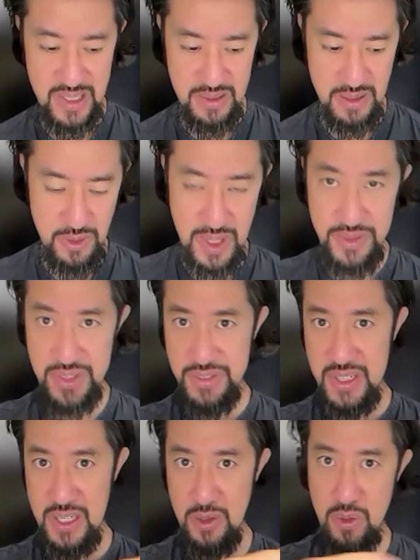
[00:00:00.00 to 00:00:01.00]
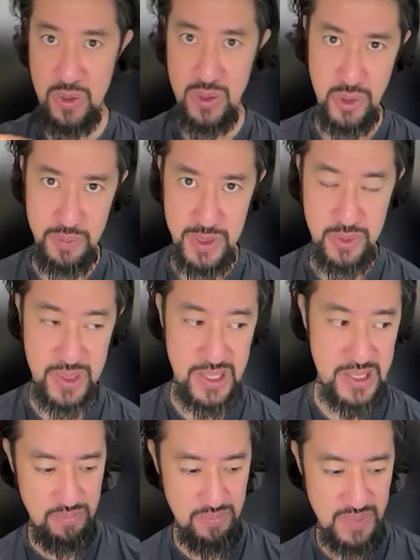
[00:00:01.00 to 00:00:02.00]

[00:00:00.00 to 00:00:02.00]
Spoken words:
of create this kind of corridor between